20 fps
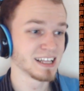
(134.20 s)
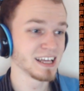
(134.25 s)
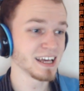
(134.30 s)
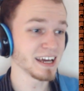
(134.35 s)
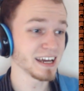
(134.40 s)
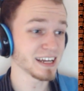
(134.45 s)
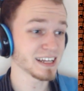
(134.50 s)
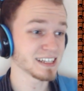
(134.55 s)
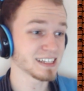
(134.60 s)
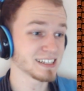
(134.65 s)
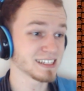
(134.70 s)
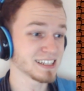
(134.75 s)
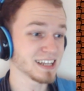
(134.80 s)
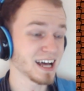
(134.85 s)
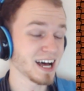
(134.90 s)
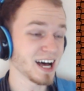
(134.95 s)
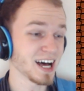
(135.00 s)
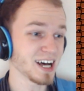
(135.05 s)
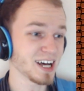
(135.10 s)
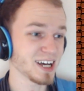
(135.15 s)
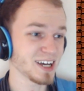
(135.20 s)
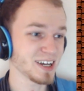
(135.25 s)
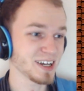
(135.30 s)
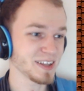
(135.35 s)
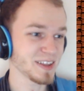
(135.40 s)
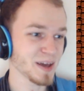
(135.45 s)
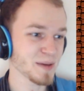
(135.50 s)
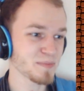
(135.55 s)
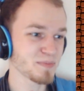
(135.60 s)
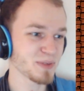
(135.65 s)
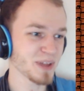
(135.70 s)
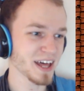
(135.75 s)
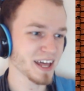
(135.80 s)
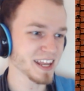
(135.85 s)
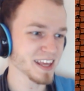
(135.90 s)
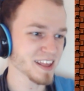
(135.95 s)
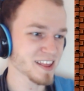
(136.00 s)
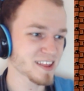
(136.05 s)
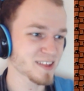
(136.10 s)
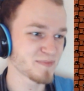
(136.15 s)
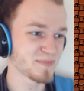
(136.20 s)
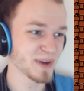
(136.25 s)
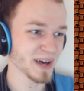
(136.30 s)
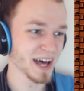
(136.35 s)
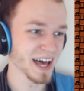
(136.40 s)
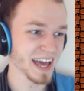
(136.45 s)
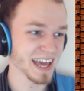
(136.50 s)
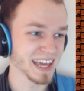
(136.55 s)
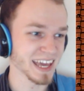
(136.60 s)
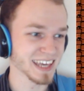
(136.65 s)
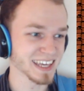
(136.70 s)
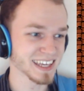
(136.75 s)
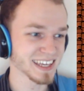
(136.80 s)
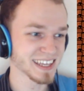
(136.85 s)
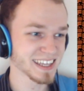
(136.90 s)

Heh! Oh, the bloody spike.